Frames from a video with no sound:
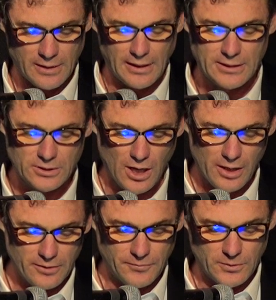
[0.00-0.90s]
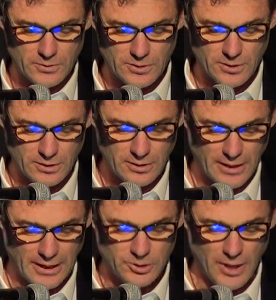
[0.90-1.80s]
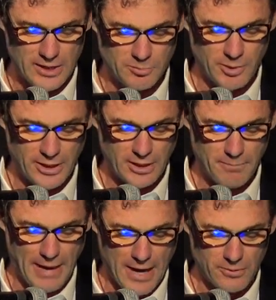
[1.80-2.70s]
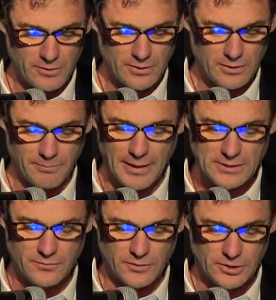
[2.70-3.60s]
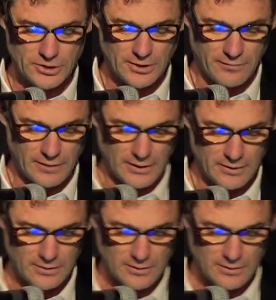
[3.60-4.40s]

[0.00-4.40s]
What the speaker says: They saw the future and tried to bring it about, the best version of it.